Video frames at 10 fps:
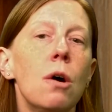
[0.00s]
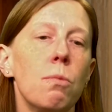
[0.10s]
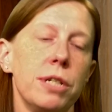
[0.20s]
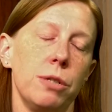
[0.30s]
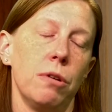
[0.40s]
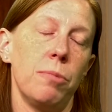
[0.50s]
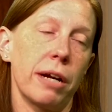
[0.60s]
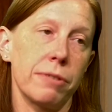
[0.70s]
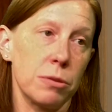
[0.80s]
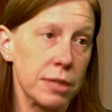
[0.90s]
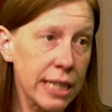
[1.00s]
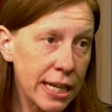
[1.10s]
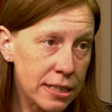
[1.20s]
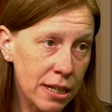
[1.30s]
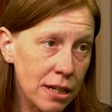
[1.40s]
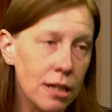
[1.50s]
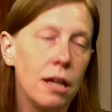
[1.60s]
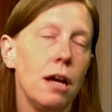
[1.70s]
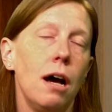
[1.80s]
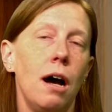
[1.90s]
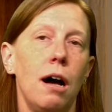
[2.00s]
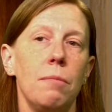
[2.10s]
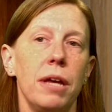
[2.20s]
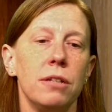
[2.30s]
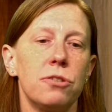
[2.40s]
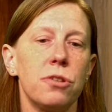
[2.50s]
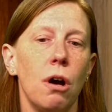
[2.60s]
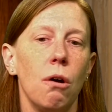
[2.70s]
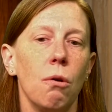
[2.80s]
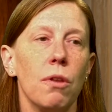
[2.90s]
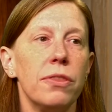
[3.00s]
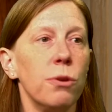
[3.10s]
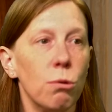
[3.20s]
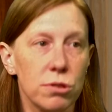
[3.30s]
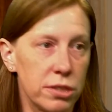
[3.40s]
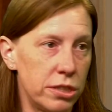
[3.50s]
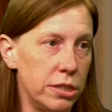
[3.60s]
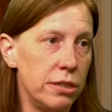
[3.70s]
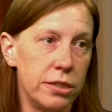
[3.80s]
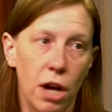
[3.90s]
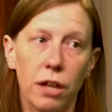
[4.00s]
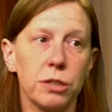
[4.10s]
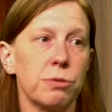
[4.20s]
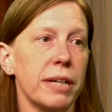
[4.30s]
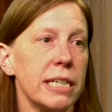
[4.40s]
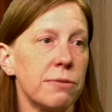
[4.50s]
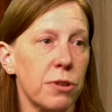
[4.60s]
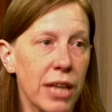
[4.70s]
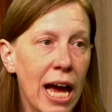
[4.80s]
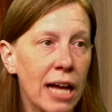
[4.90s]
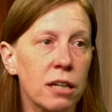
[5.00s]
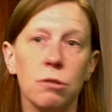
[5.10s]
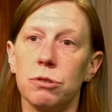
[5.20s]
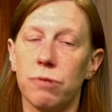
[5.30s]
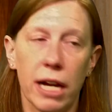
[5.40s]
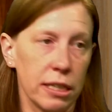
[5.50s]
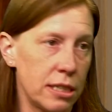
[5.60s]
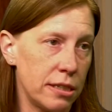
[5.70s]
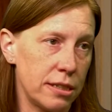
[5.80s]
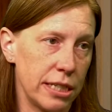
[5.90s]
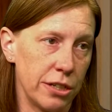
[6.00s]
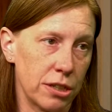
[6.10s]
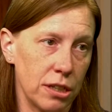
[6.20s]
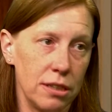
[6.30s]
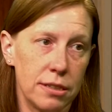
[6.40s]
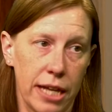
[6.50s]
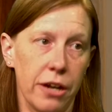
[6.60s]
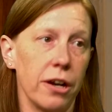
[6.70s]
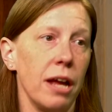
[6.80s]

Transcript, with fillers: We do a breakfast with Santa, um, and so those dollars raised for that go directly to the senior center,